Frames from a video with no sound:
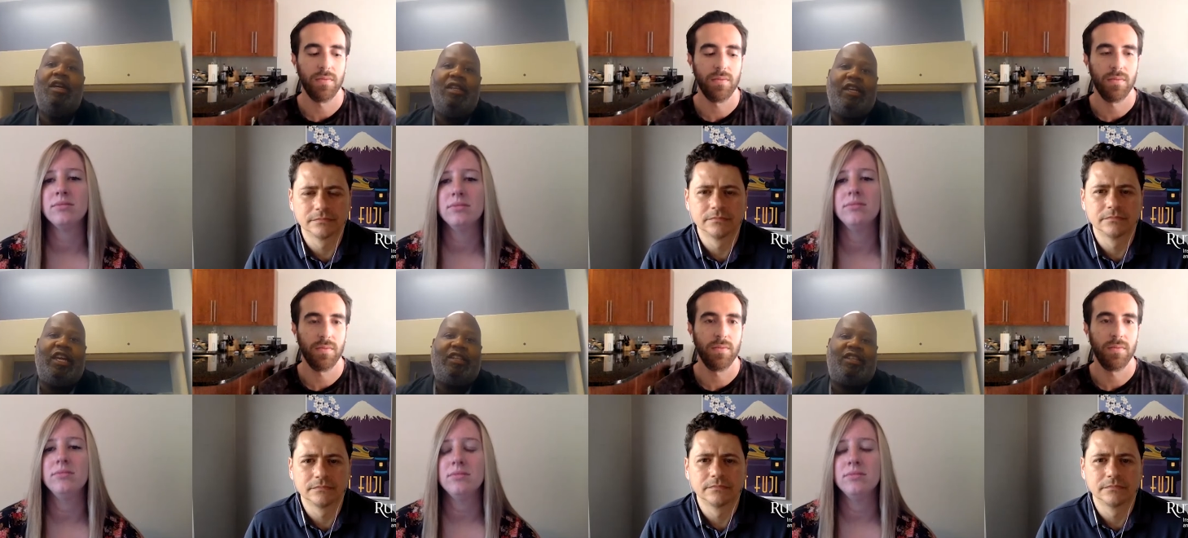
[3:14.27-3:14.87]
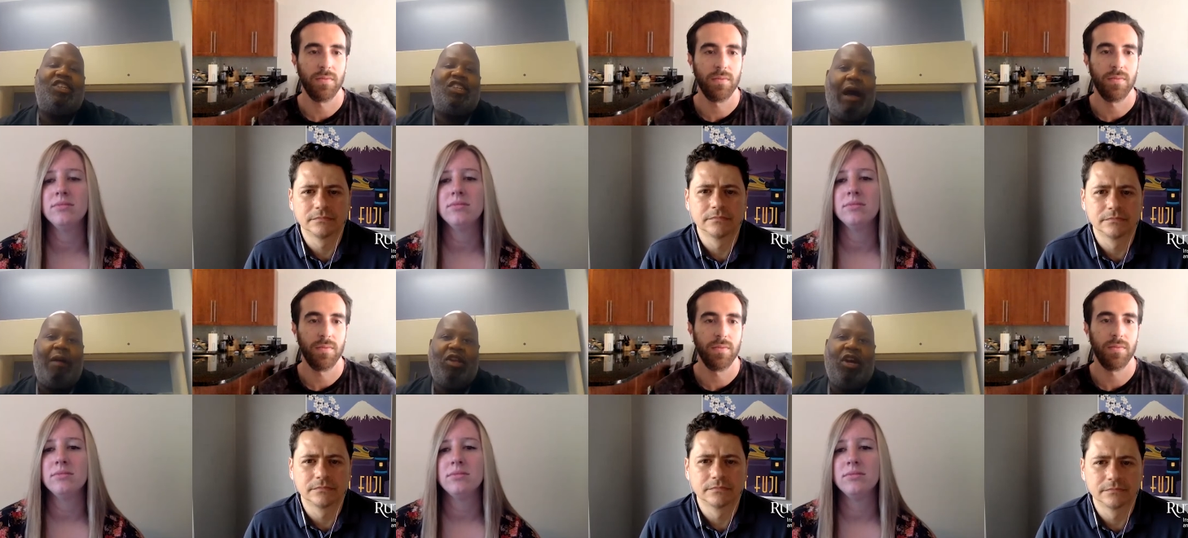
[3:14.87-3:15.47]
Speaker 1: to get the
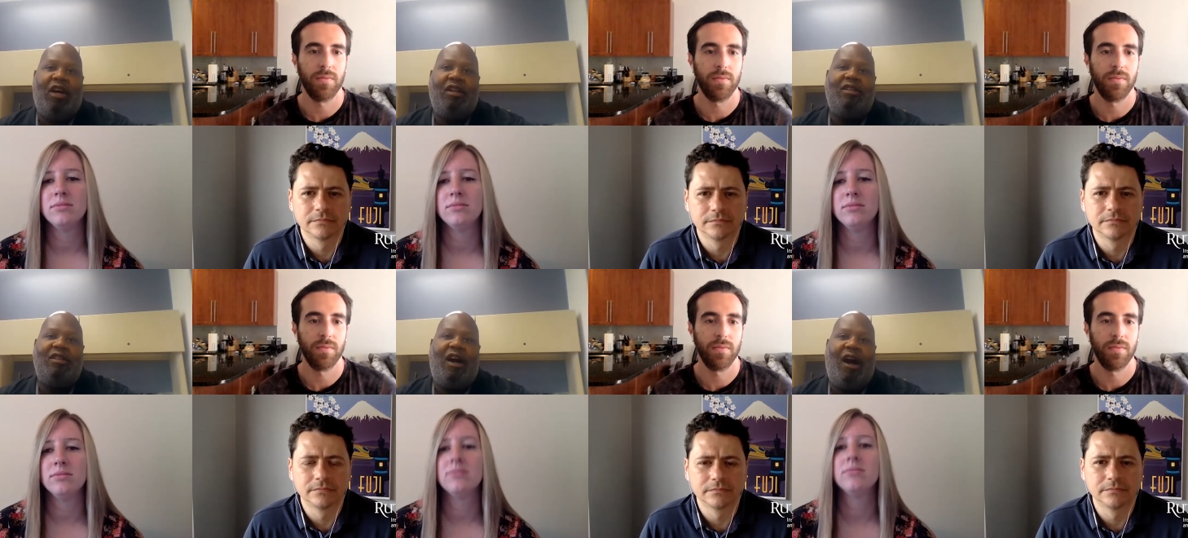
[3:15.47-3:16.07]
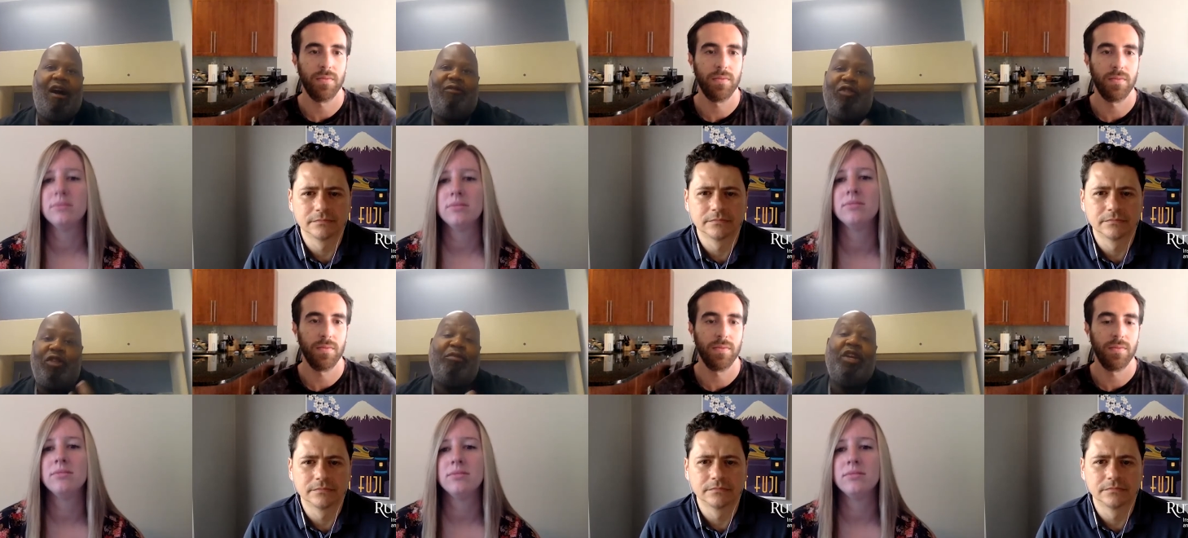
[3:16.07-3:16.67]
job done uh,
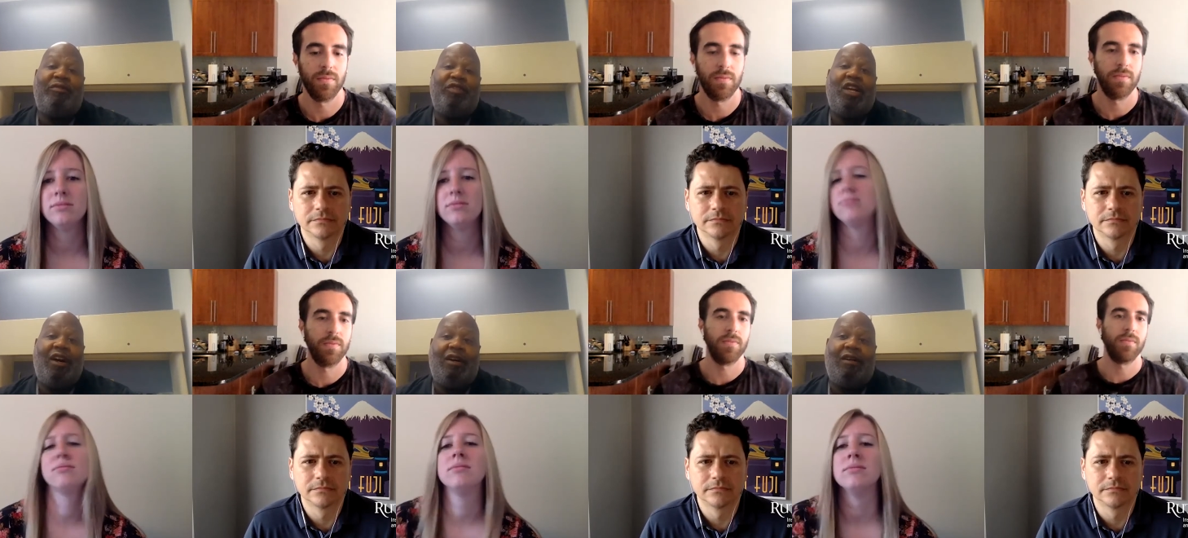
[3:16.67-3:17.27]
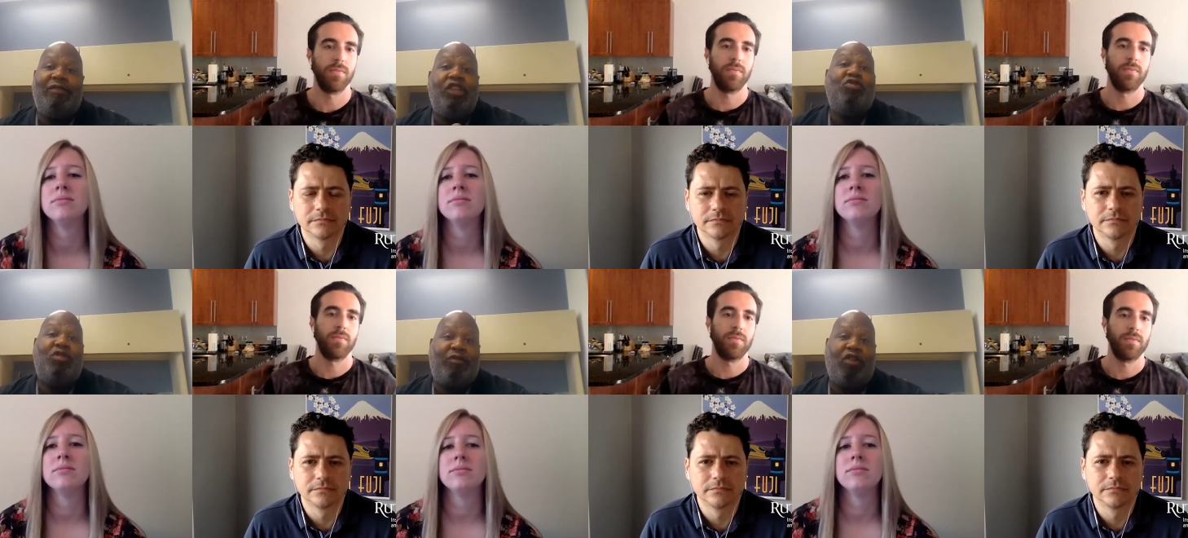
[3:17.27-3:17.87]
for the benefit of the
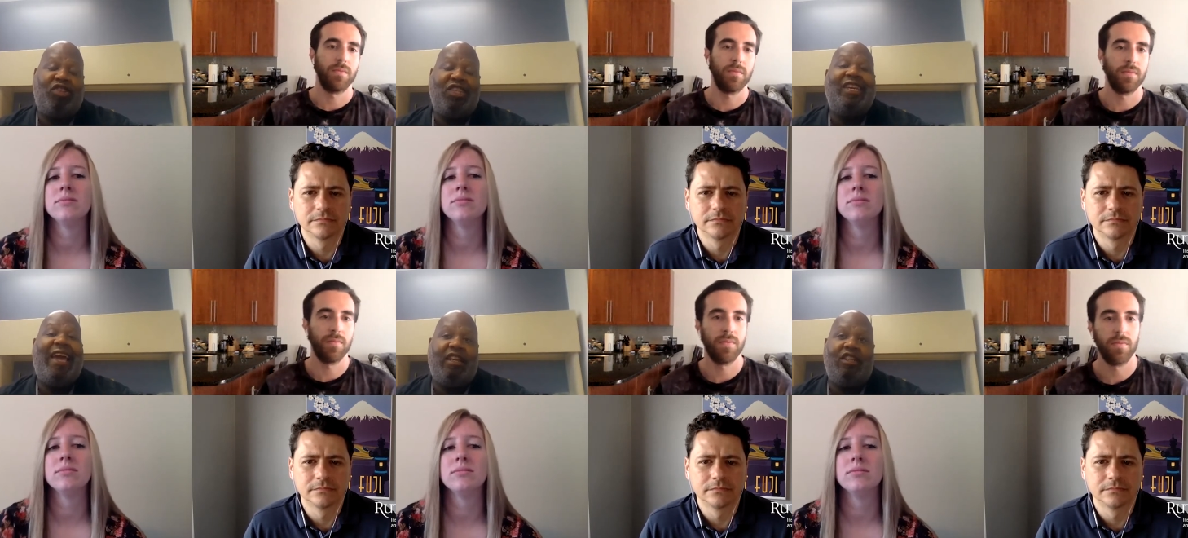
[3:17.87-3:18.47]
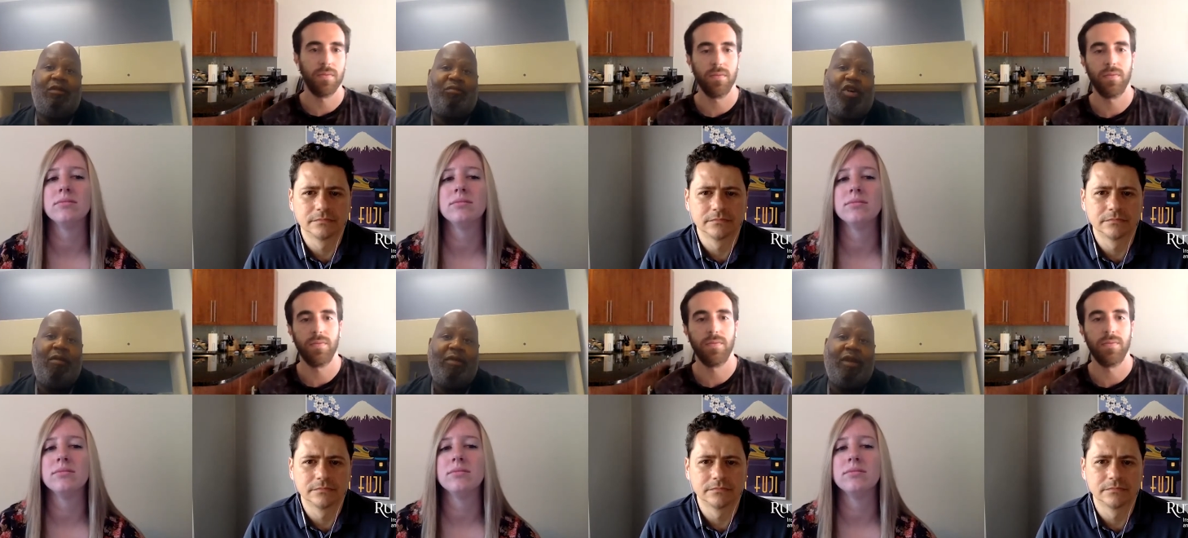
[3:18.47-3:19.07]
university and the
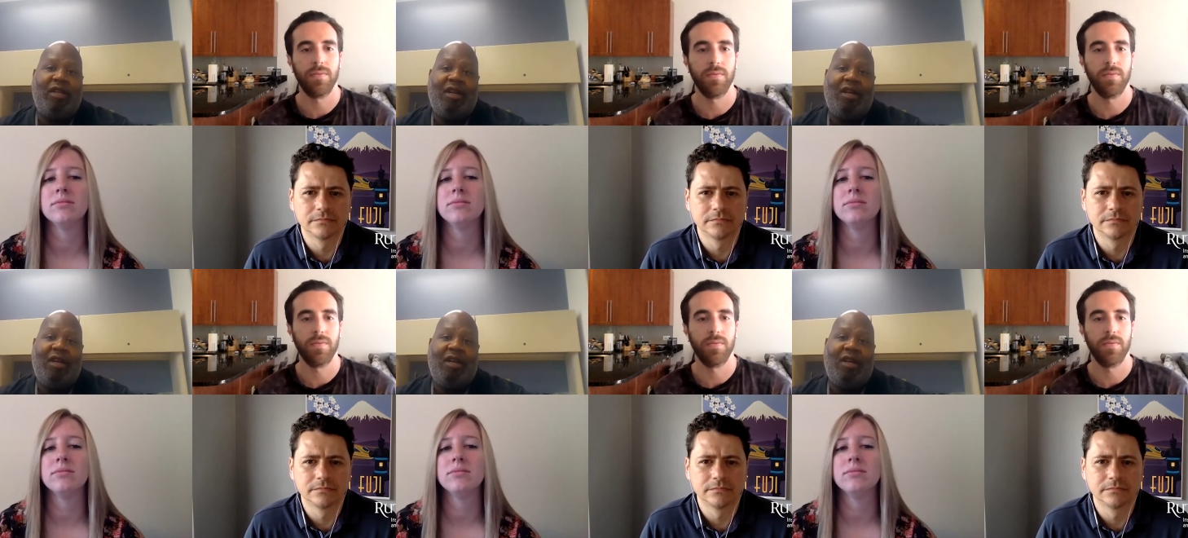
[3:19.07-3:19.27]
department.